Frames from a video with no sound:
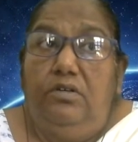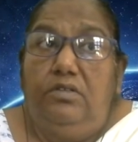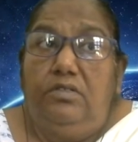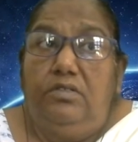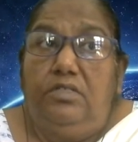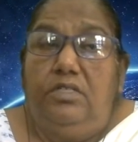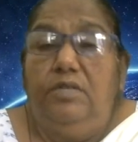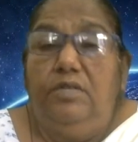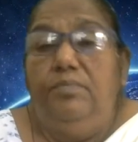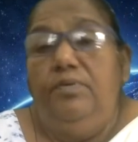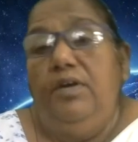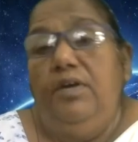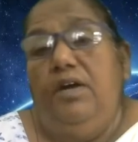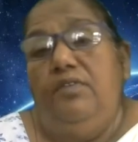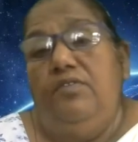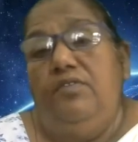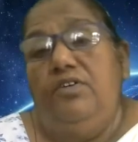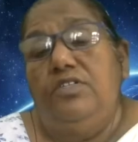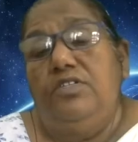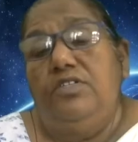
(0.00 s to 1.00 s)

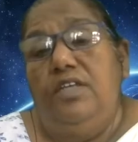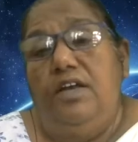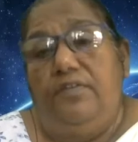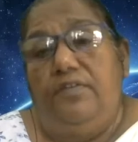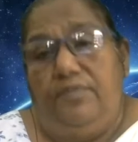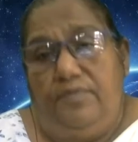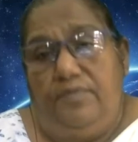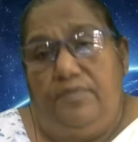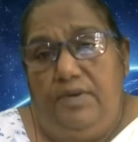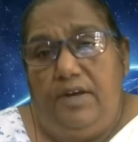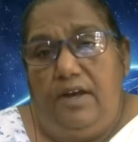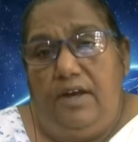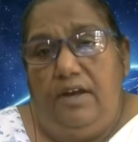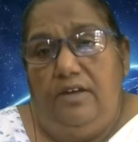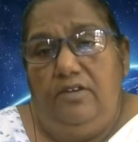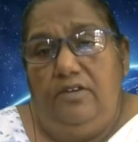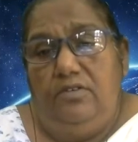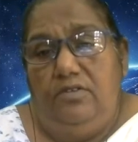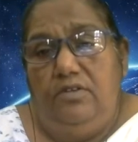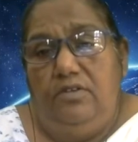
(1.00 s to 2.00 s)
Sibia was left
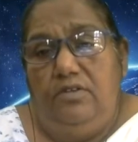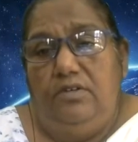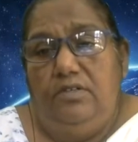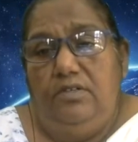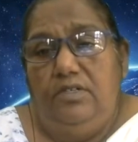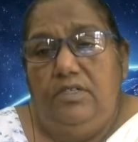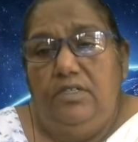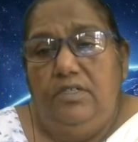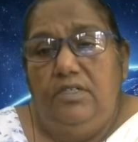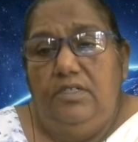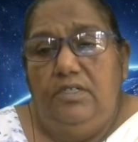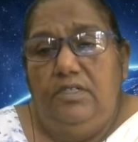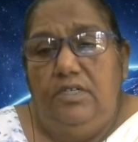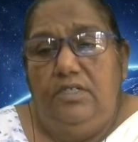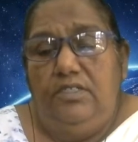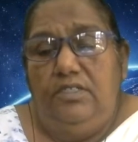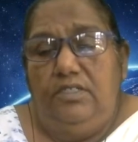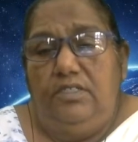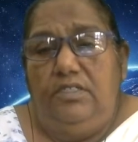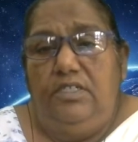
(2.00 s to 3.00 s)
behind. Oh no,
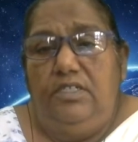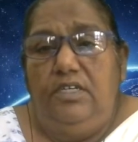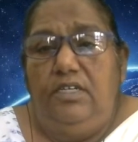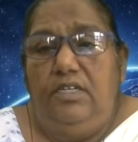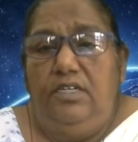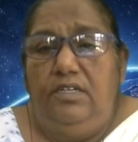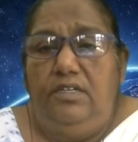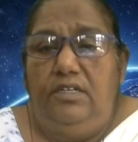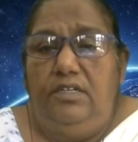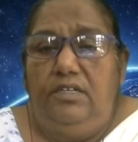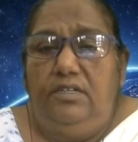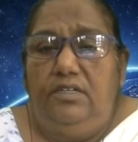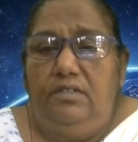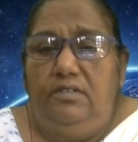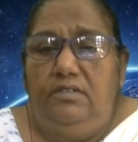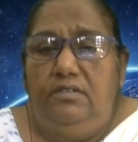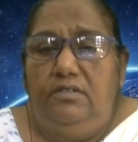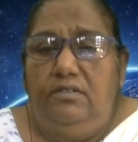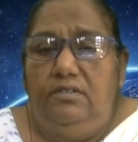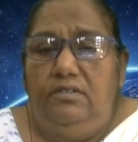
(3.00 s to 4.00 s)
she
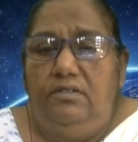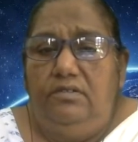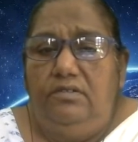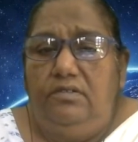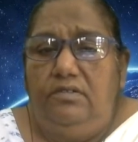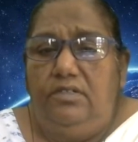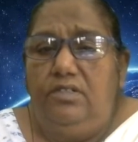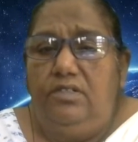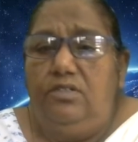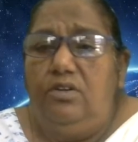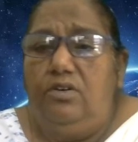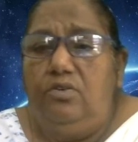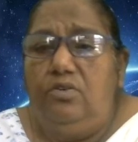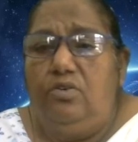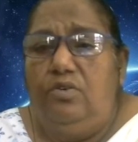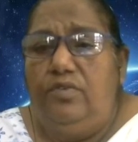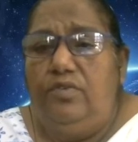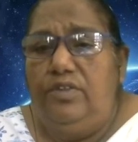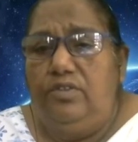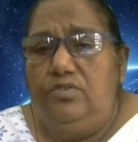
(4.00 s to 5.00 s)
did not
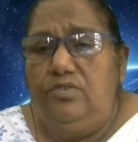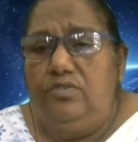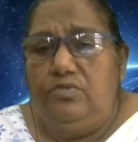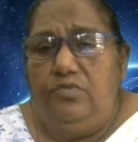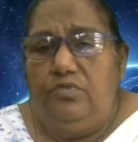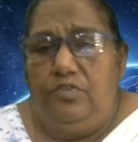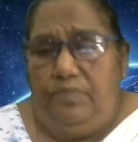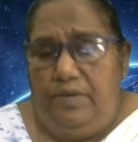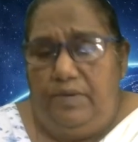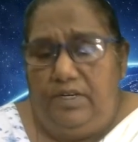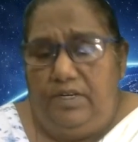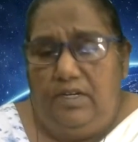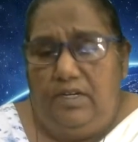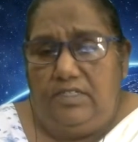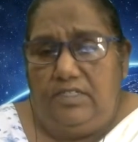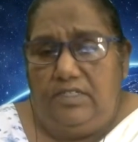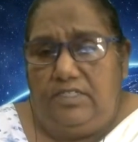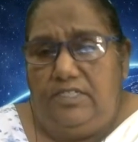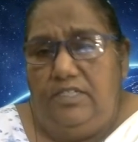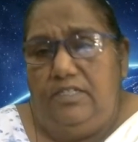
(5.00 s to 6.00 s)
go with those women,
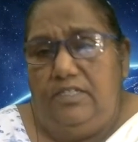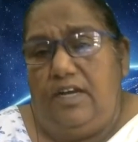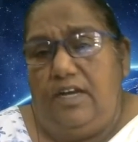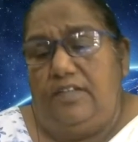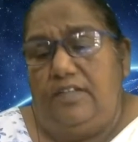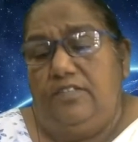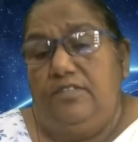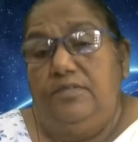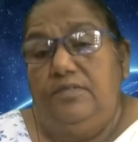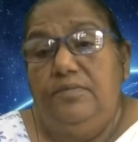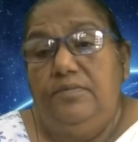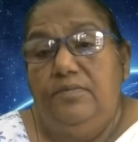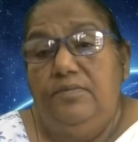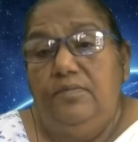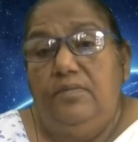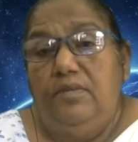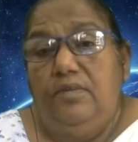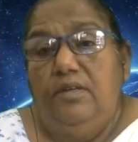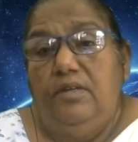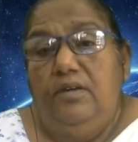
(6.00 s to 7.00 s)
let's say that,
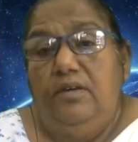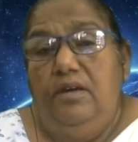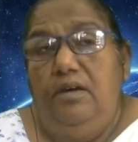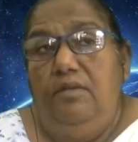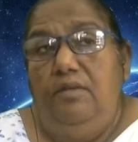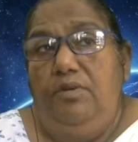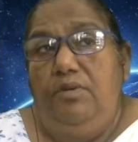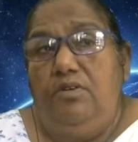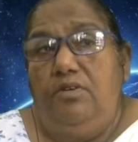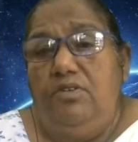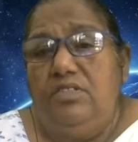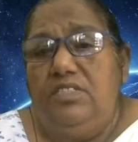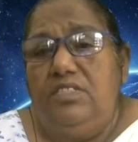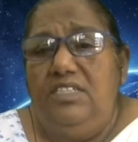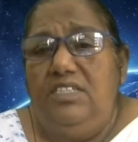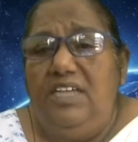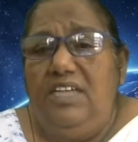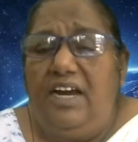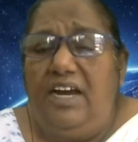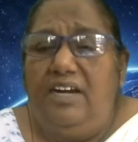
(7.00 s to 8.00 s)
because
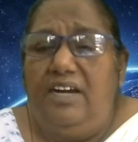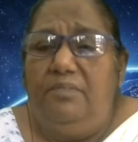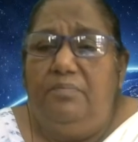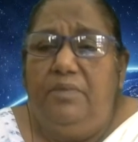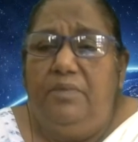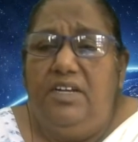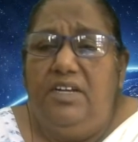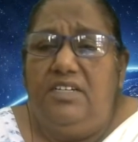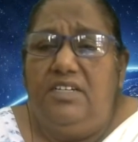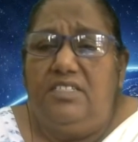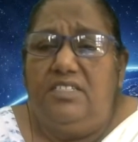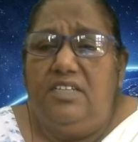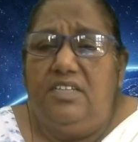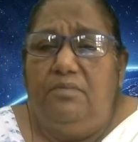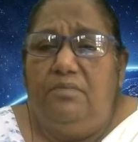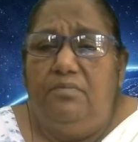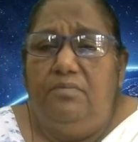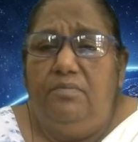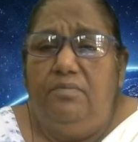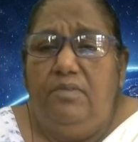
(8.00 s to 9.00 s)
she had made
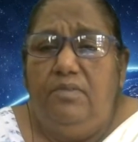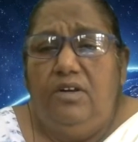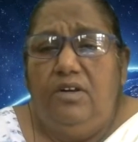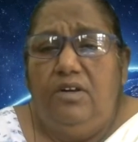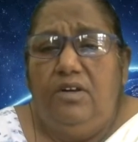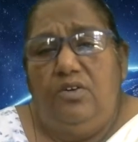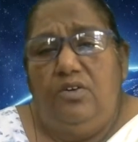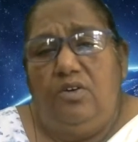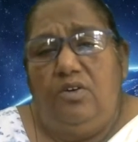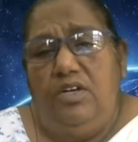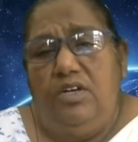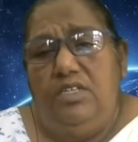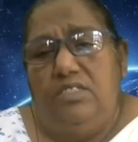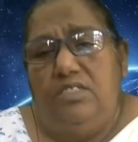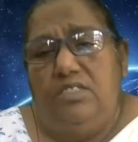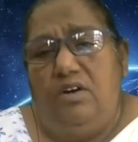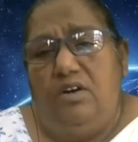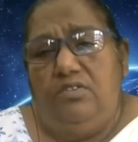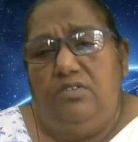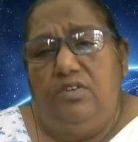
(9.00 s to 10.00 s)
some
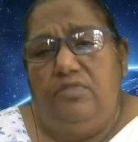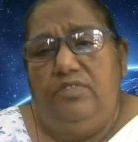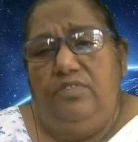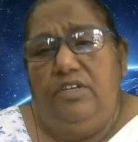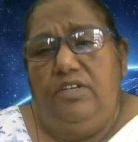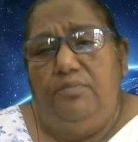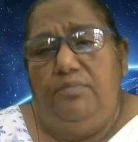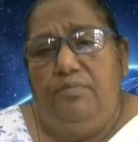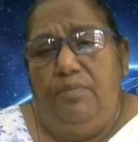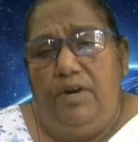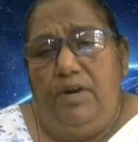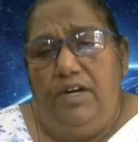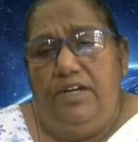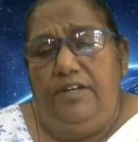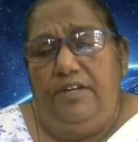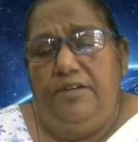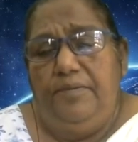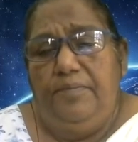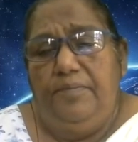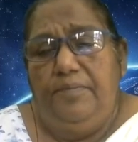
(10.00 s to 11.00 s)
toys out of the mud.